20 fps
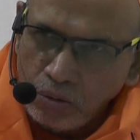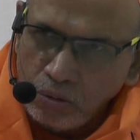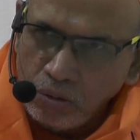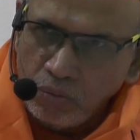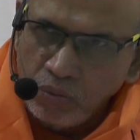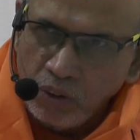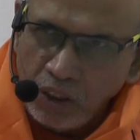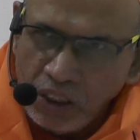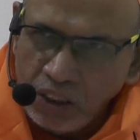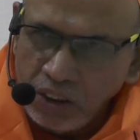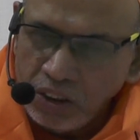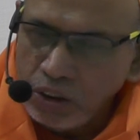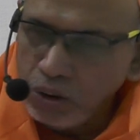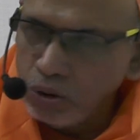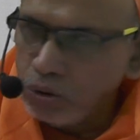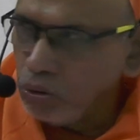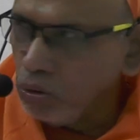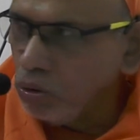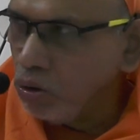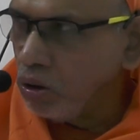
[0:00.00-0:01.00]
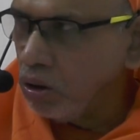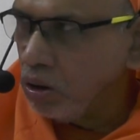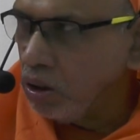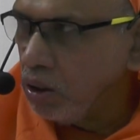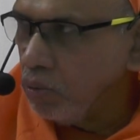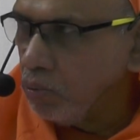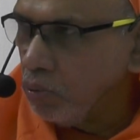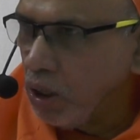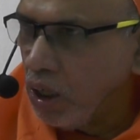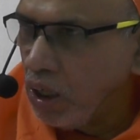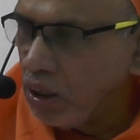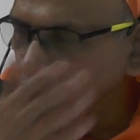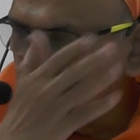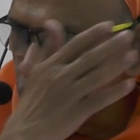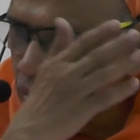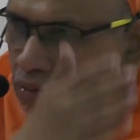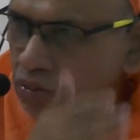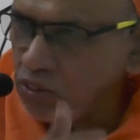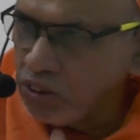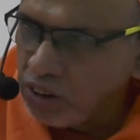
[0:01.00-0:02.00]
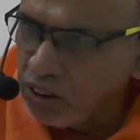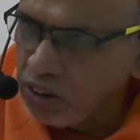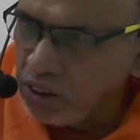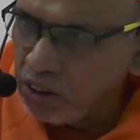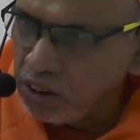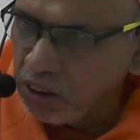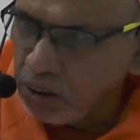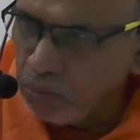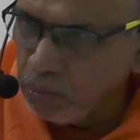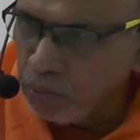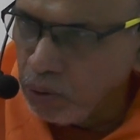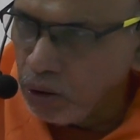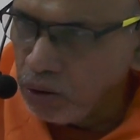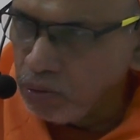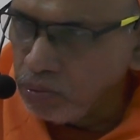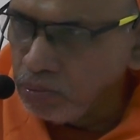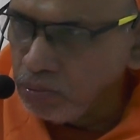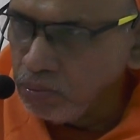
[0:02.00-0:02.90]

to the village and told a Mahatma was in the temple.